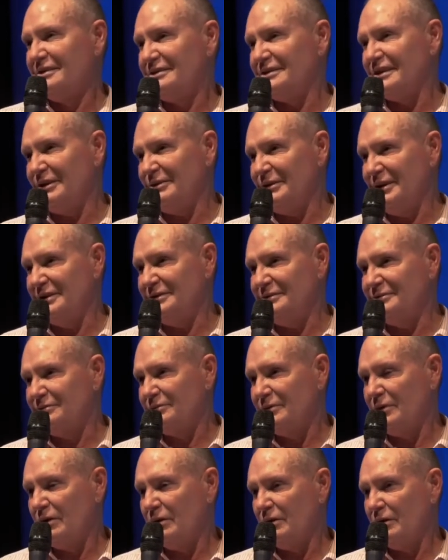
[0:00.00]
So I went,
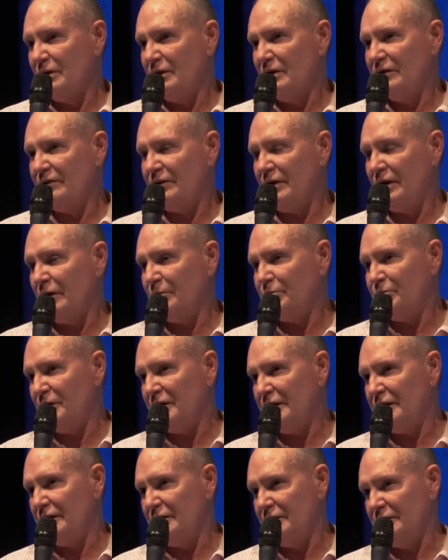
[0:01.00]
if I
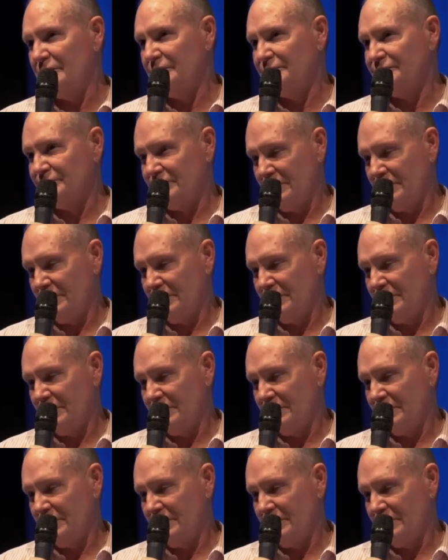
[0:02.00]
play,